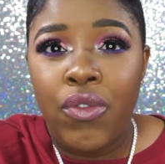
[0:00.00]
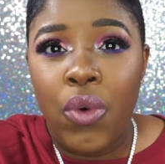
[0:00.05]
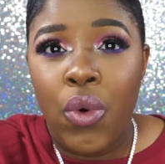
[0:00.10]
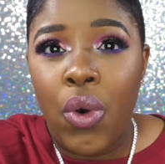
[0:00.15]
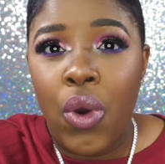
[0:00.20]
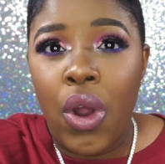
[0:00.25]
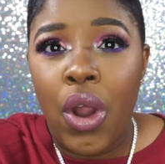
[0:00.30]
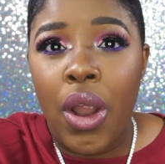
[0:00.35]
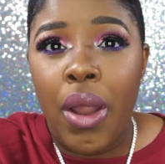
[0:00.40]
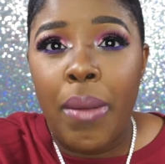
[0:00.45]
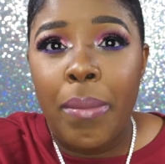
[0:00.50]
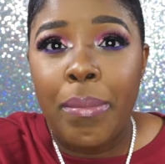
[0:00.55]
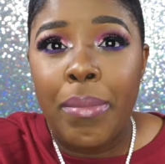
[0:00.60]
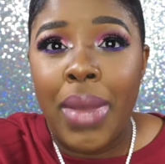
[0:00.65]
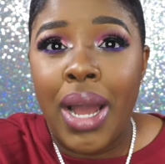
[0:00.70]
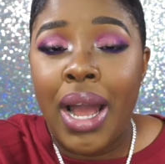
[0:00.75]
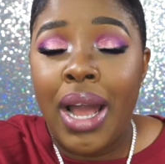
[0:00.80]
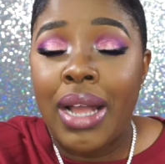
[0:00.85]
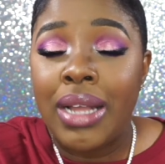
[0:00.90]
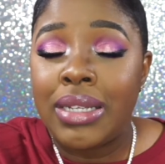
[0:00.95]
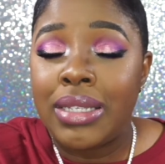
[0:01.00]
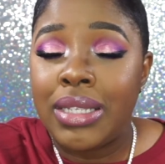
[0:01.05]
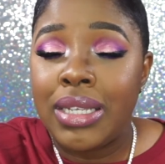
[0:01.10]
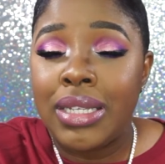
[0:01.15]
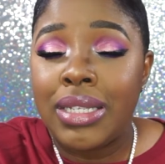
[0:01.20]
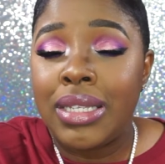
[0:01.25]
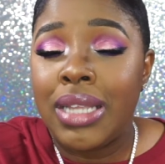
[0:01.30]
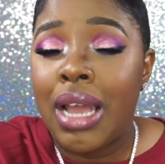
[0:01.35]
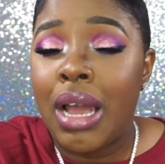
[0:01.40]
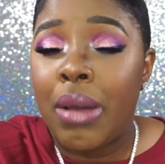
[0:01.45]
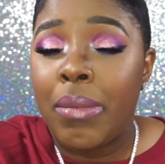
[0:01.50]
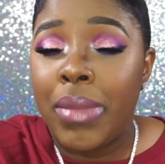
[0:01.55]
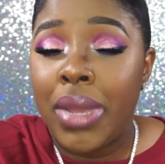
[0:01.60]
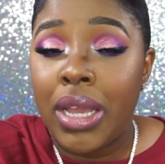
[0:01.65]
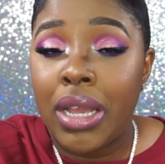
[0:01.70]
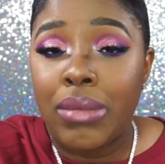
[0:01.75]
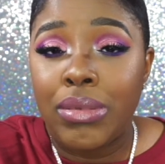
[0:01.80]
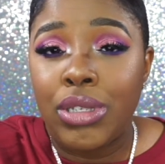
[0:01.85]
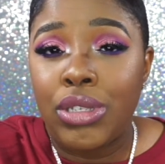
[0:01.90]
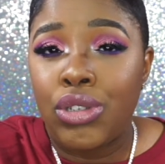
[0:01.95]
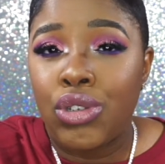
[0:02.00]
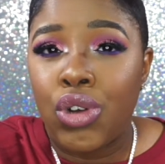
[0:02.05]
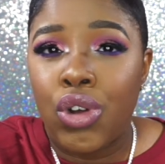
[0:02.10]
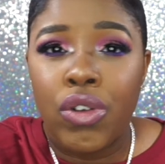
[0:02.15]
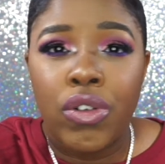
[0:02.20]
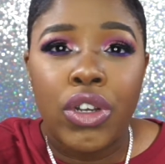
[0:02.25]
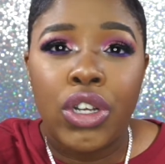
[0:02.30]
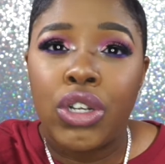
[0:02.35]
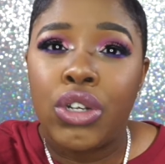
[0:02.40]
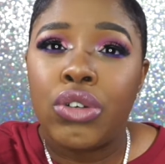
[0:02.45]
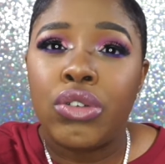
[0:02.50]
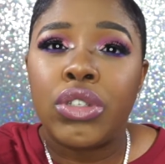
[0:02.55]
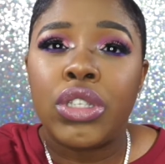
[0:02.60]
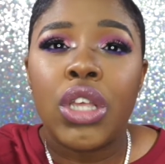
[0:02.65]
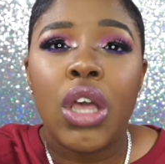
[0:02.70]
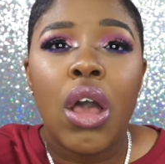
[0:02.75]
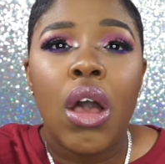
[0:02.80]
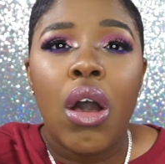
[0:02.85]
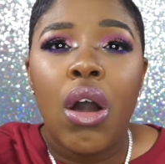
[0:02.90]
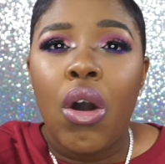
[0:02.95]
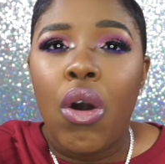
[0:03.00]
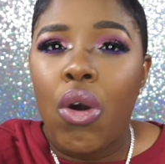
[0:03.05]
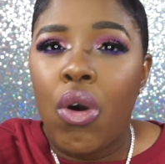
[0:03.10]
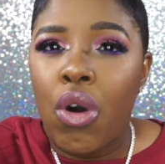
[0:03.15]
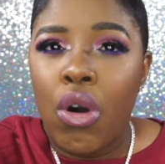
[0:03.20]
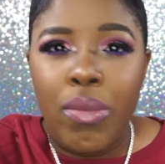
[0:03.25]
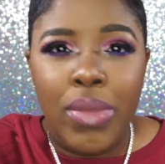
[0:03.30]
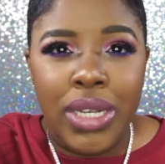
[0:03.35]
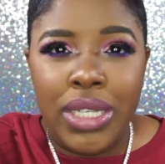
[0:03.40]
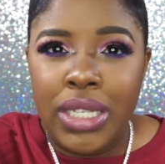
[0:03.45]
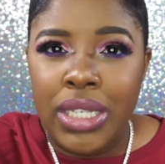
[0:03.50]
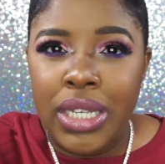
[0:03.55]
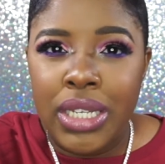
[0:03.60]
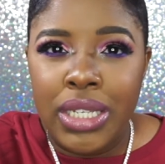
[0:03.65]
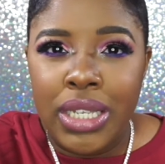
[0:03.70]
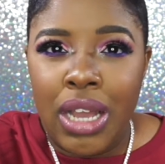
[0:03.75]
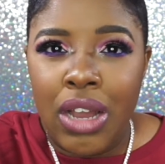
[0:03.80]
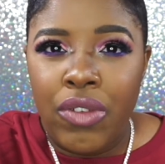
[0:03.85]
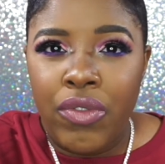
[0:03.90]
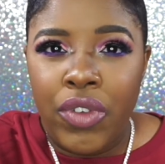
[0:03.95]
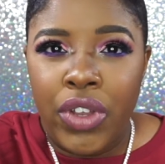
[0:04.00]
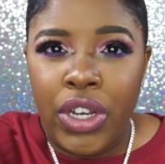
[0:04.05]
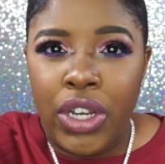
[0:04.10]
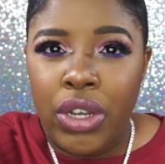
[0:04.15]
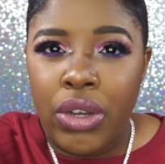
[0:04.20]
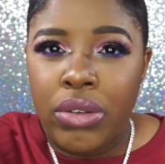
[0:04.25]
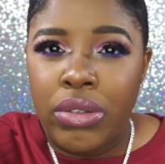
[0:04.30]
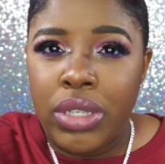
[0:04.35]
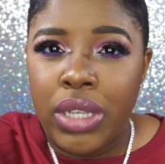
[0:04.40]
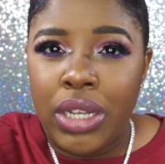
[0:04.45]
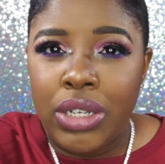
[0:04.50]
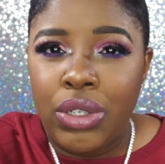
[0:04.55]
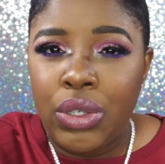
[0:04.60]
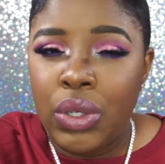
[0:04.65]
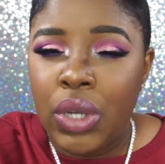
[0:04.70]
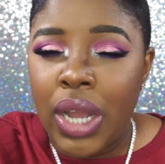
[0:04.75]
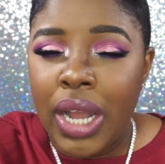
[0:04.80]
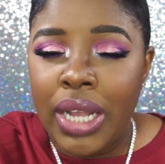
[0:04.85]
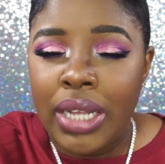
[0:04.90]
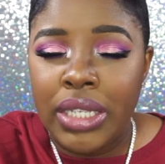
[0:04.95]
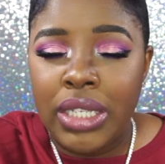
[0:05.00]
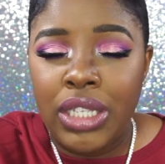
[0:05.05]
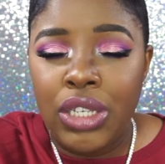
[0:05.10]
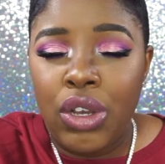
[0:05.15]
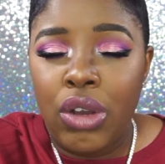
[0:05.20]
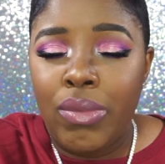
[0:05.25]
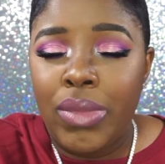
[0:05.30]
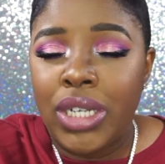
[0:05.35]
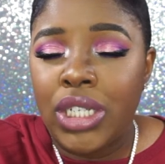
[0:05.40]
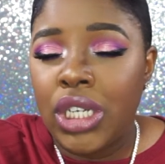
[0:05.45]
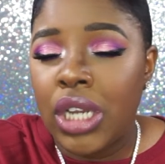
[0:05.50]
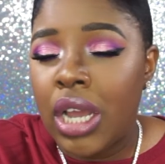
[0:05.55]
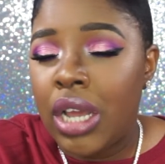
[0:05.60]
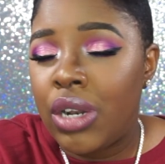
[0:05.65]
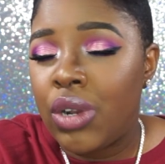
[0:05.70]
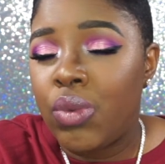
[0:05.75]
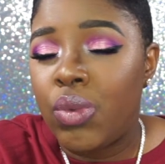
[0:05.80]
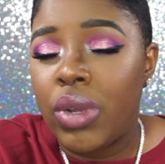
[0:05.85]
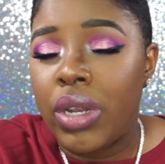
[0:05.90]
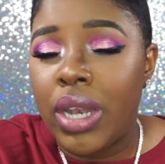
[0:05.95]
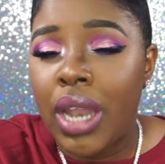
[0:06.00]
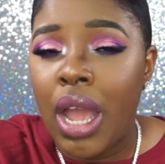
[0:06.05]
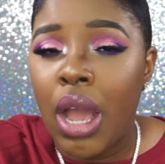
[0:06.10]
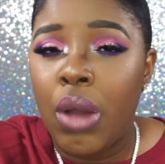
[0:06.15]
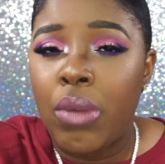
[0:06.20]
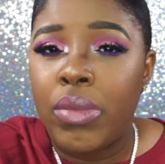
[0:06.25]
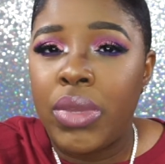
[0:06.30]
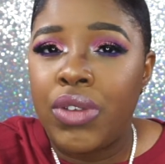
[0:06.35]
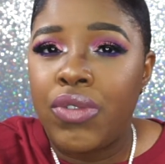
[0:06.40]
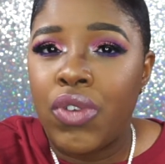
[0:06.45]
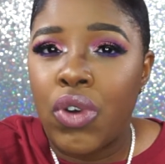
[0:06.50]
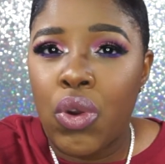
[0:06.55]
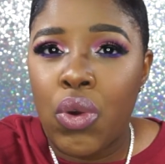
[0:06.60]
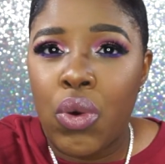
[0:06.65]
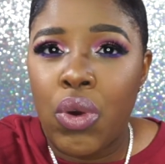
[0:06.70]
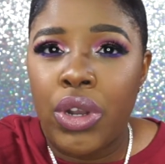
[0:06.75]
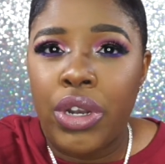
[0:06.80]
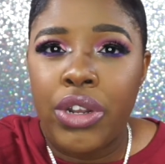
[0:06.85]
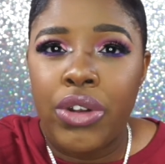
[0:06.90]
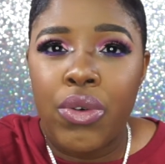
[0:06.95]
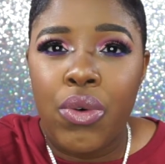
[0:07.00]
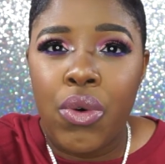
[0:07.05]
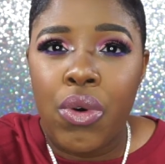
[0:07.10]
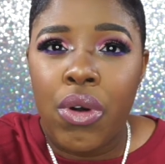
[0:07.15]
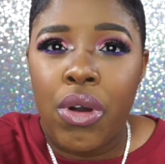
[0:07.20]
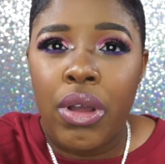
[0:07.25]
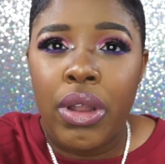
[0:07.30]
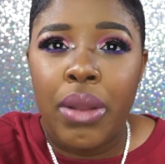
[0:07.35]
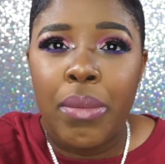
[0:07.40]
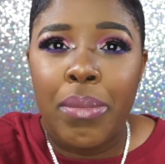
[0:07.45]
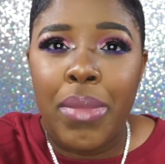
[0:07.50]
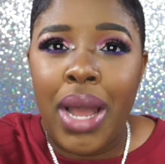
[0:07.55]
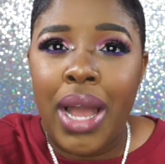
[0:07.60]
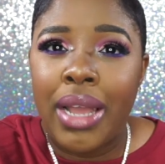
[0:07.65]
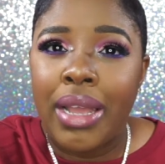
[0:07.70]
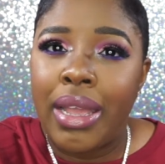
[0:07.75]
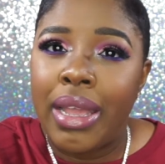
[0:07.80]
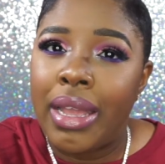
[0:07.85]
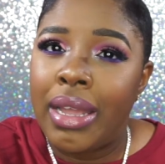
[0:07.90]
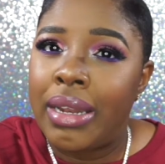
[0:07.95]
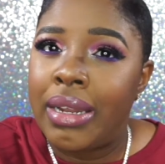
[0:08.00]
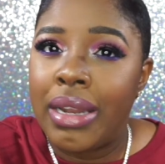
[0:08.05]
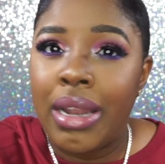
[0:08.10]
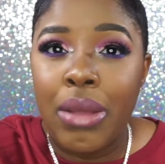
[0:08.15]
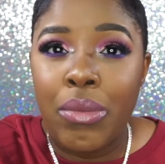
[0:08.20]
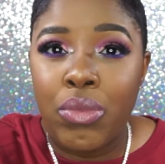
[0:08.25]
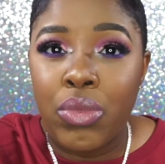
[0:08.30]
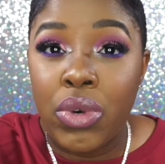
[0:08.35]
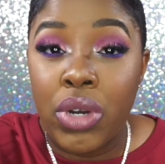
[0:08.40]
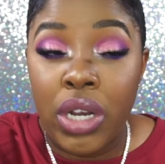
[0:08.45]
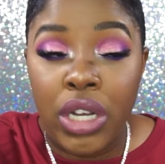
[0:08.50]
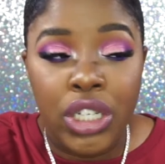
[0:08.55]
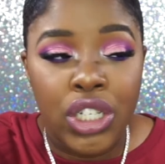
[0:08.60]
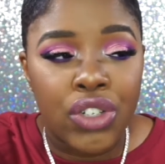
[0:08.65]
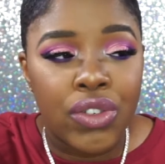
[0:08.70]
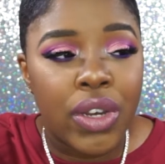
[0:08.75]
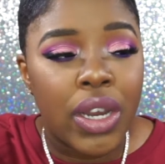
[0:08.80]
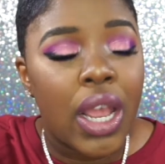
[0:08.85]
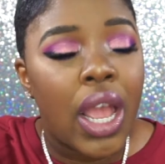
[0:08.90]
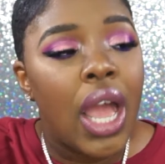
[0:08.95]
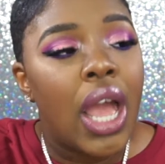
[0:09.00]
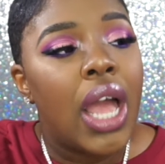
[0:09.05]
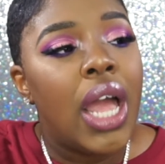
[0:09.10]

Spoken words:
for my sit-down makeup tutorials. All my sit-down videos that you guys see on my channel would now be recorded on my Canon M100.